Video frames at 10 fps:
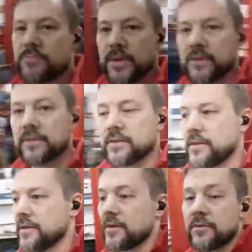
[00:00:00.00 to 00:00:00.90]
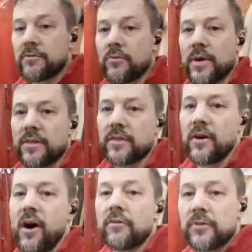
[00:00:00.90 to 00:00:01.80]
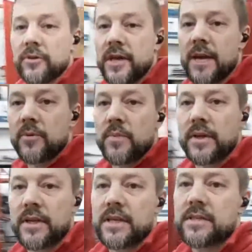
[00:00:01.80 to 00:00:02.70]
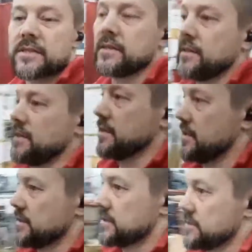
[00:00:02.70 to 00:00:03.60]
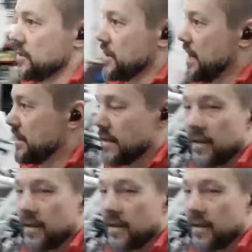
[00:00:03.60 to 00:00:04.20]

built with off-road capabilities so that